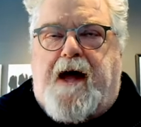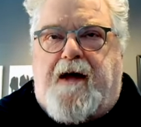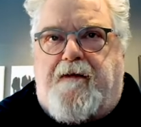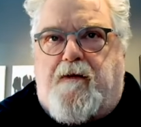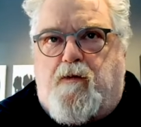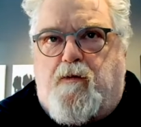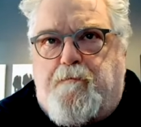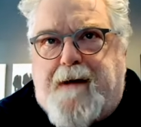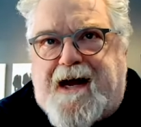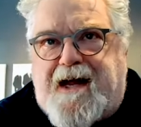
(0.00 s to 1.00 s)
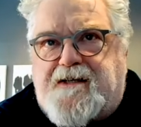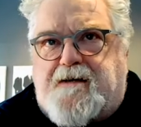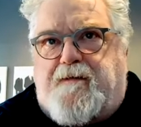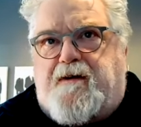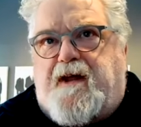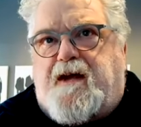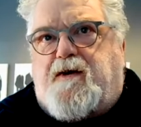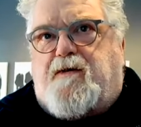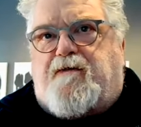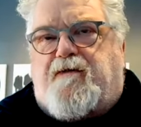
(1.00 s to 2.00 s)
And the mechanism that they
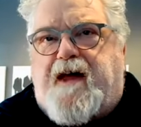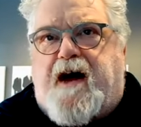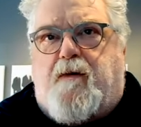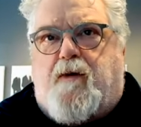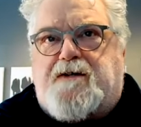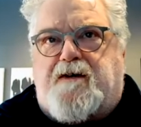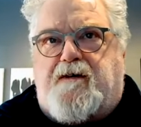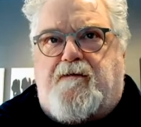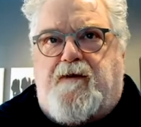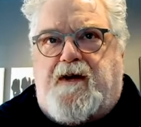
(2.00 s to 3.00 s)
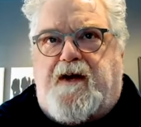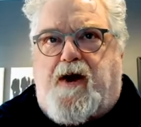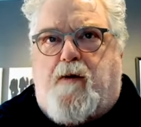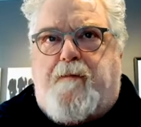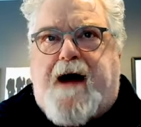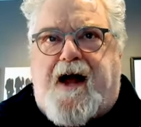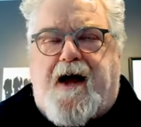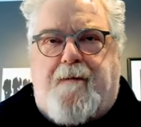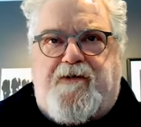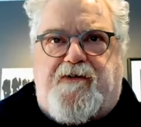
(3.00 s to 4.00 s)
used for that wasn't really to go back
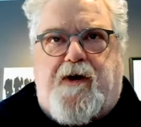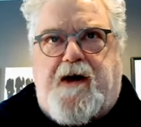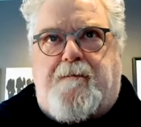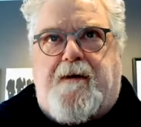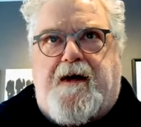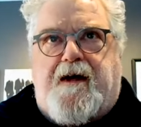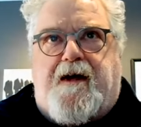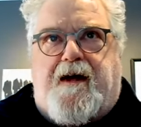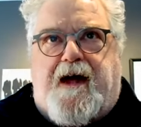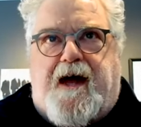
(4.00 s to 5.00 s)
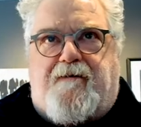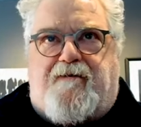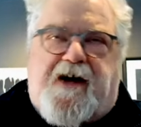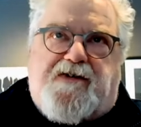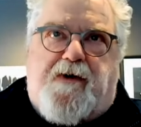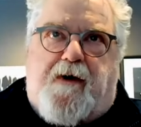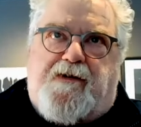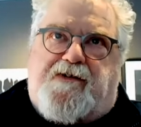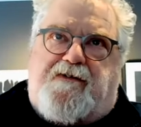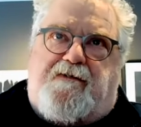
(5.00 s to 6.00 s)
upstream and fix what
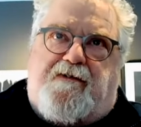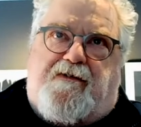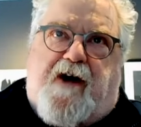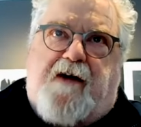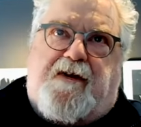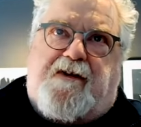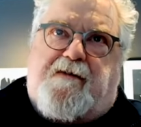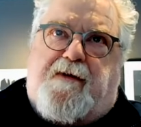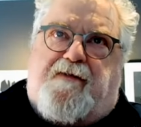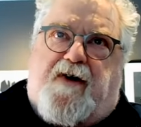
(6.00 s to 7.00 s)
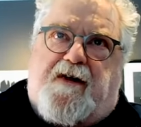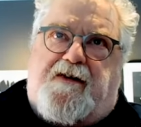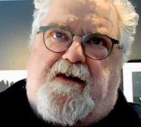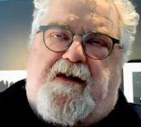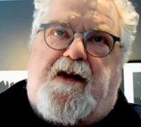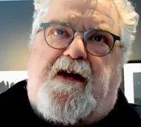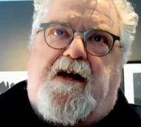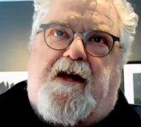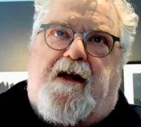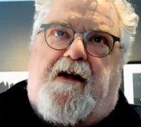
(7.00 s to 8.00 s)
was driving some of the volatility.
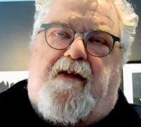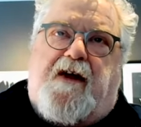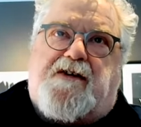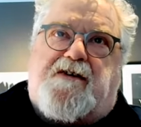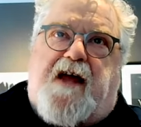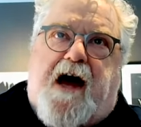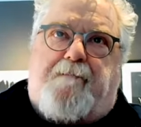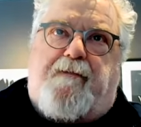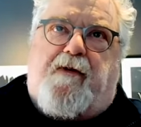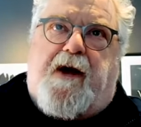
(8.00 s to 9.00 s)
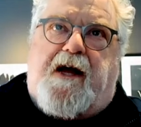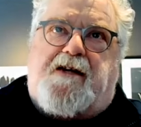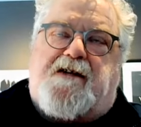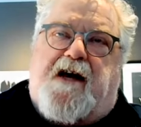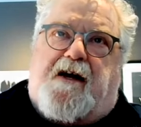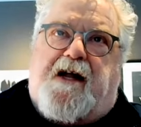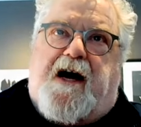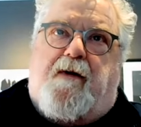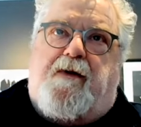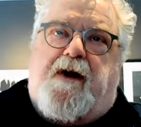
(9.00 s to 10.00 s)
They just capped the rates and
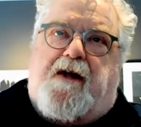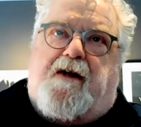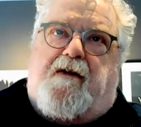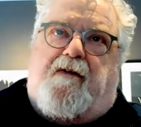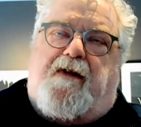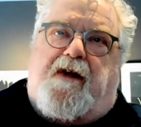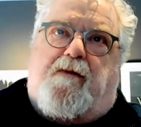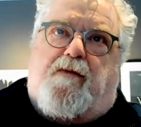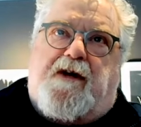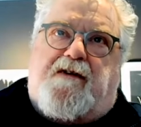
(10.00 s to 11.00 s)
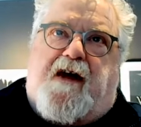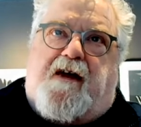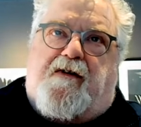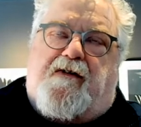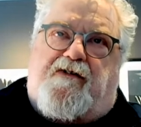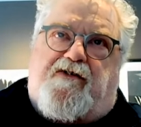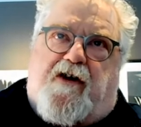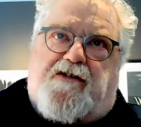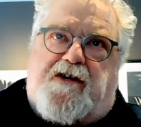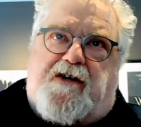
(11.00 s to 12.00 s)
allowed the retailers
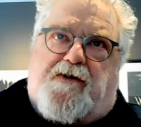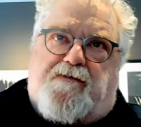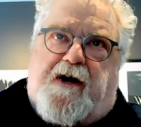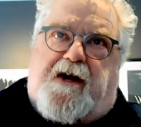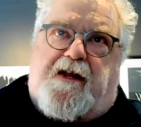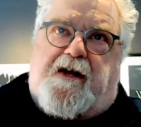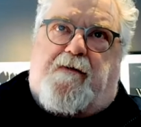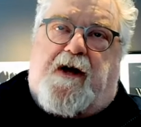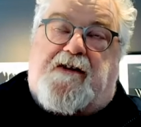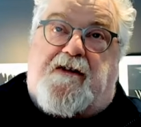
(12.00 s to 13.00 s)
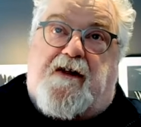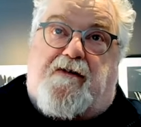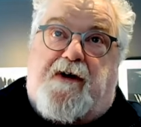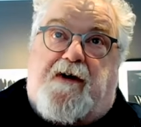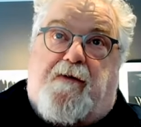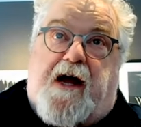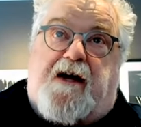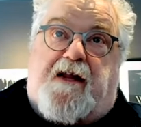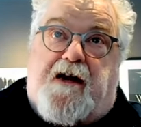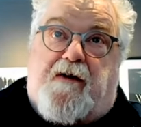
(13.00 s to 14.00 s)
charging those regulated rates, the three
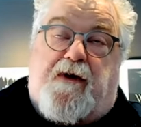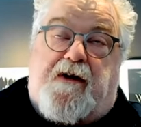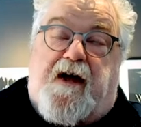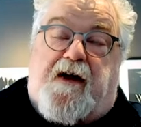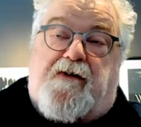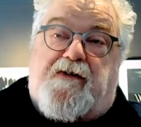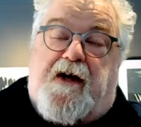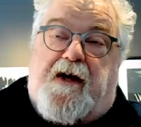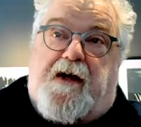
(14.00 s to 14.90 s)
regulated retailers,